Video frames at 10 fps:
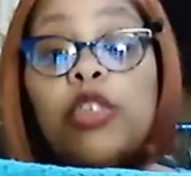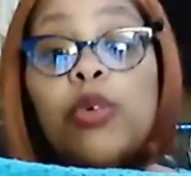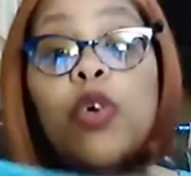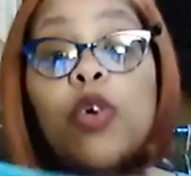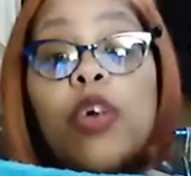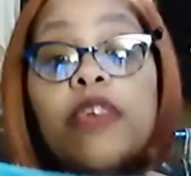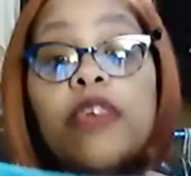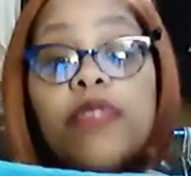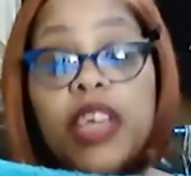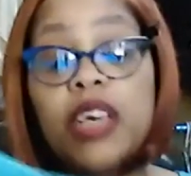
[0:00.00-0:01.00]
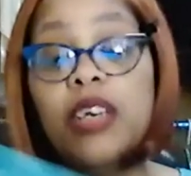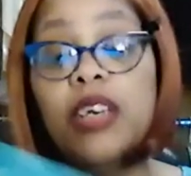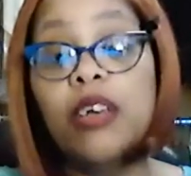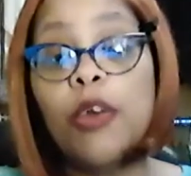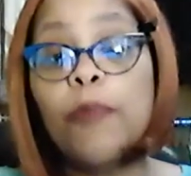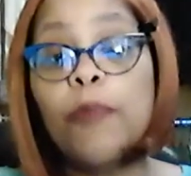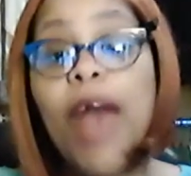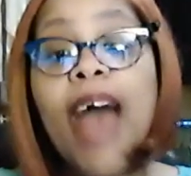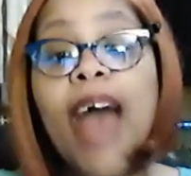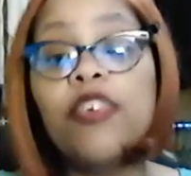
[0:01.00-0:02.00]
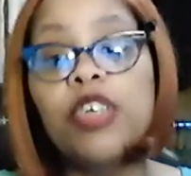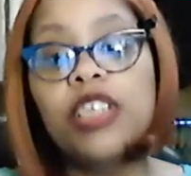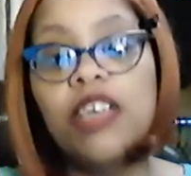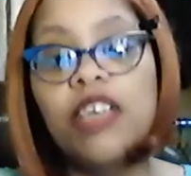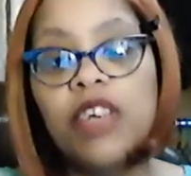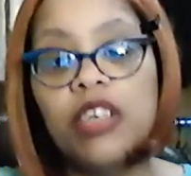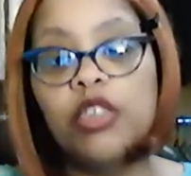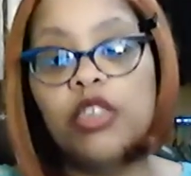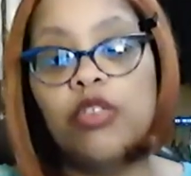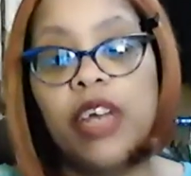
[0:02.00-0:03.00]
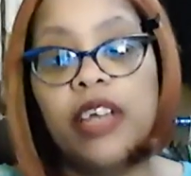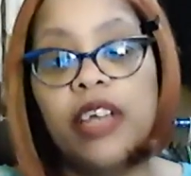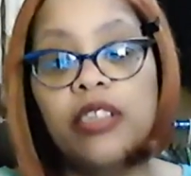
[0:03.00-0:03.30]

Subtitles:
to it or if the pattern is giving it stretch.